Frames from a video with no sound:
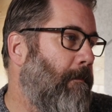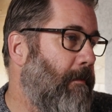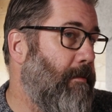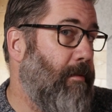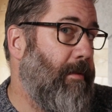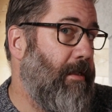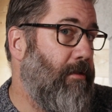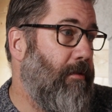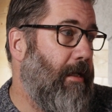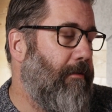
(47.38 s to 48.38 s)
That's my best
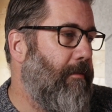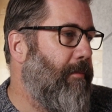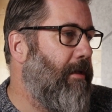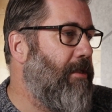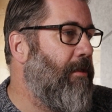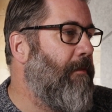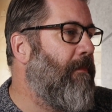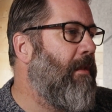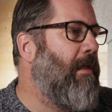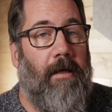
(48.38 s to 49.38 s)
Zoolander impression.
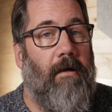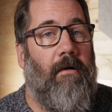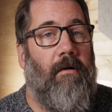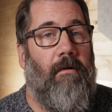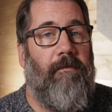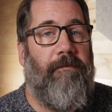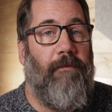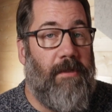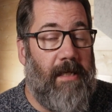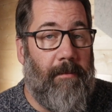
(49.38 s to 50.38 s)
They are
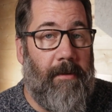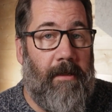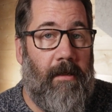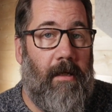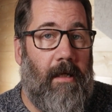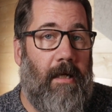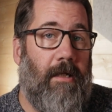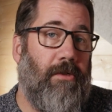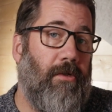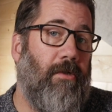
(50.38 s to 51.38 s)
48mm,
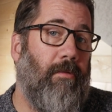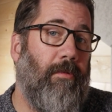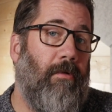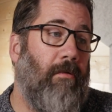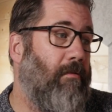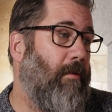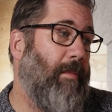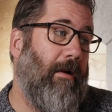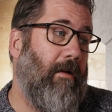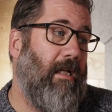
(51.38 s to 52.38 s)
adjustable,
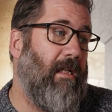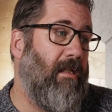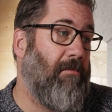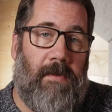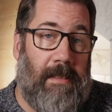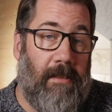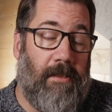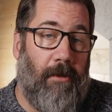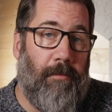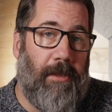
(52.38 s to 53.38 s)
apparently,
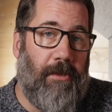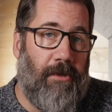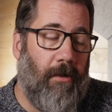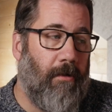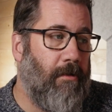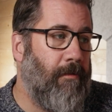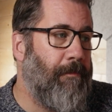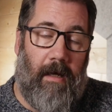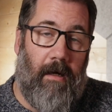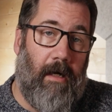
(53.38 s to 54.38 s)
telescoping shocks.
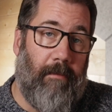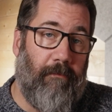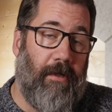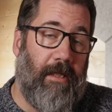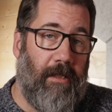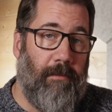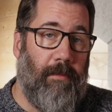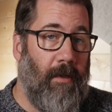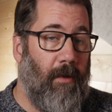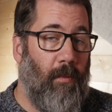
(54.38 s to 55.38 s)
I'm running
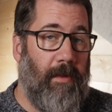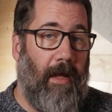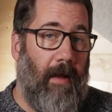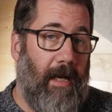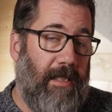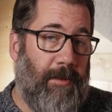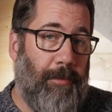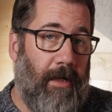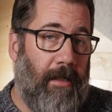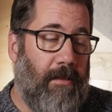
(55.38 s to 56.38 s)
them without any
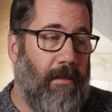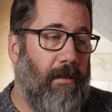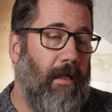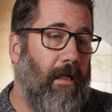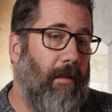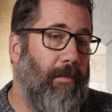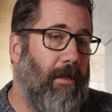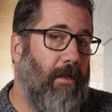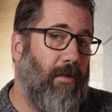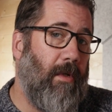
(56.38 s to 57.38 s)
springs
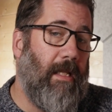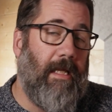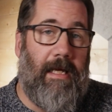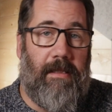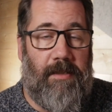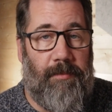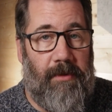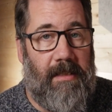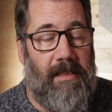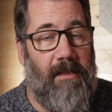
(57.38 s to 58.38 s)
because when they had the
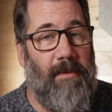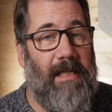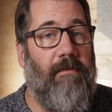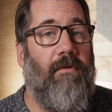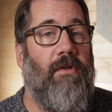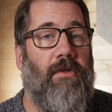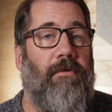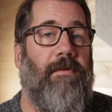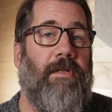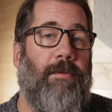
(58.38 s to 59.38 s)
springs in them, even the
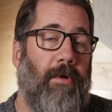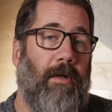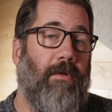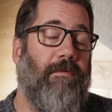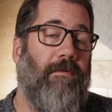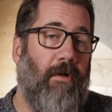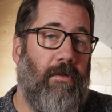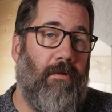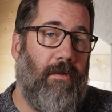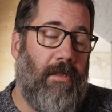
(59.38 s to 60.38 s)
softest spring was far
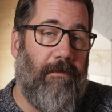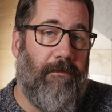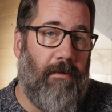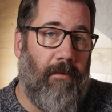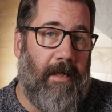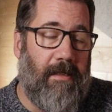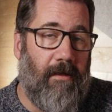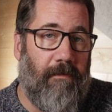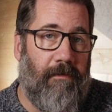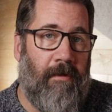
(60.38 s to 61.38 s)
too stiff for the weight
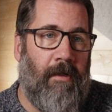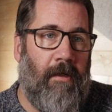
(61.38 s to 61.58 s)
of